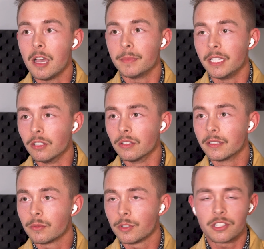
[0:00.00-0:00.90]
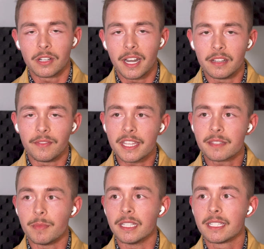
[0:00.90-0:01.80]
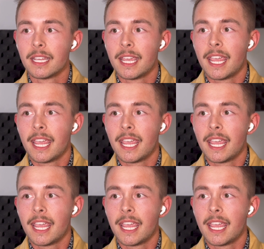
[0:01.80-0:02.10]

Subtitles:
yield return on investment.